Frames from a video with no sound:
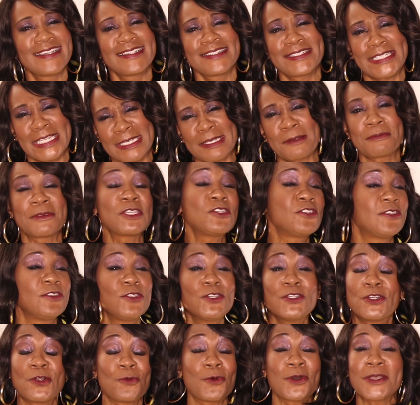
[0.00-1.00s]
Tell them you
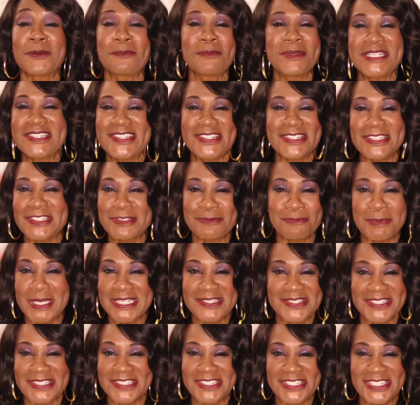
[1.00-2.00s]
don't want to miss this
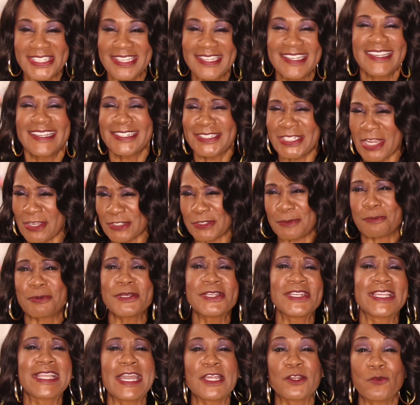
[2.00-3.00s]
message. Dr.
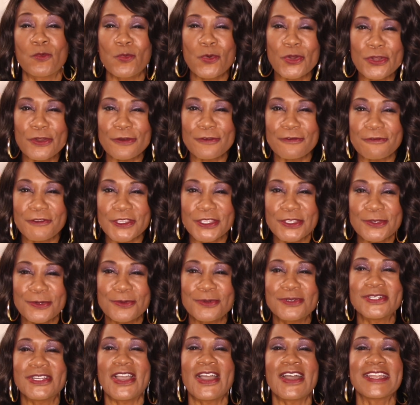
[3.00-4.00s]
Brenda got a word for you.
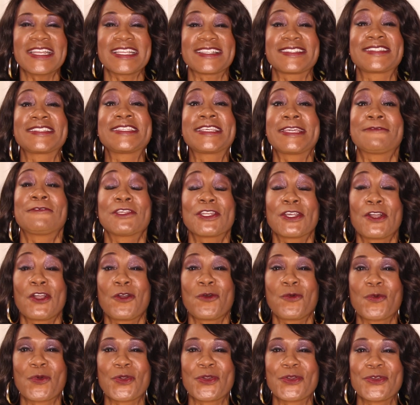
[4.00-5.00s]
God has given her a
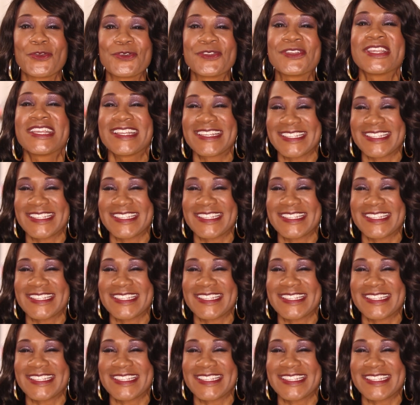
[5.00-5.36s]
word.